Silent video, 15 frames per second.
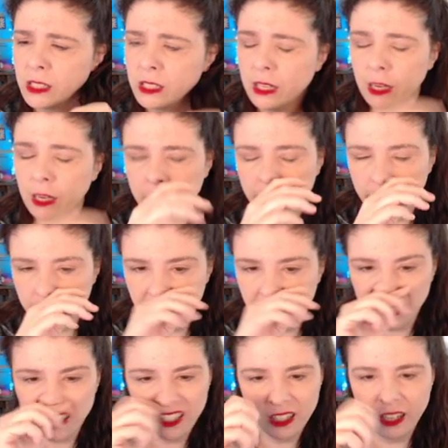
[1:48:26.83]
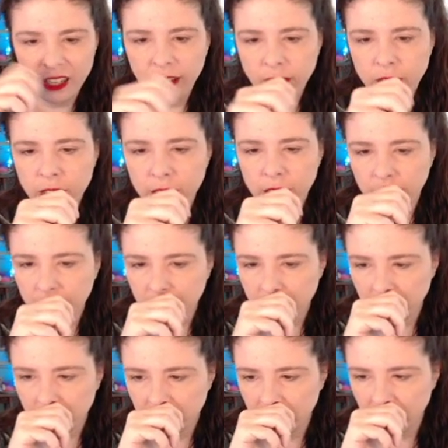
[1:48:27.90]
I, uh, I have like,
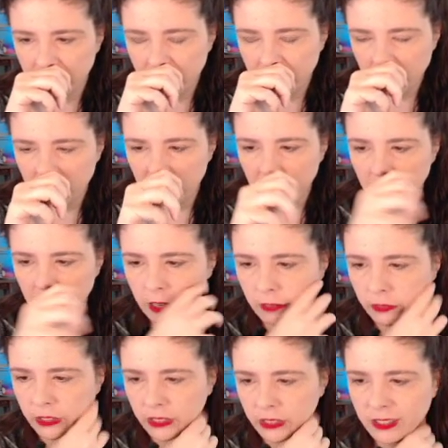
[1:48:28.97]
I usually have like